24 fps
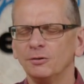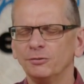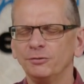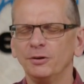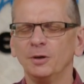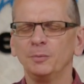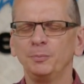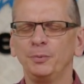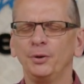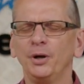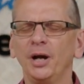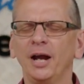I
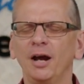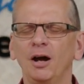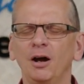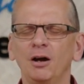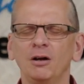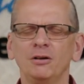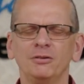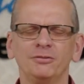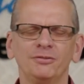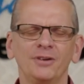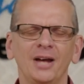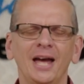pray it
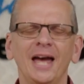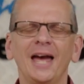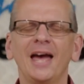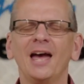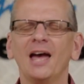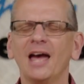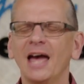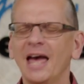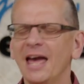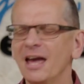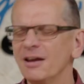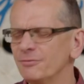over
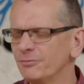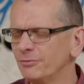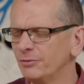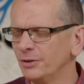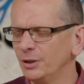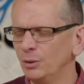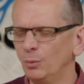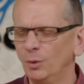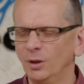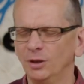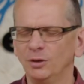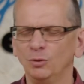
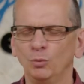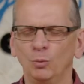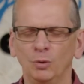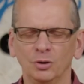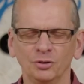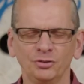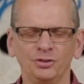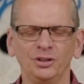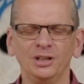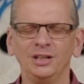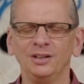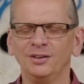everyone
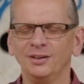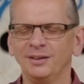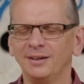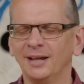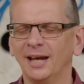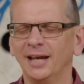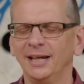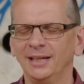watching today.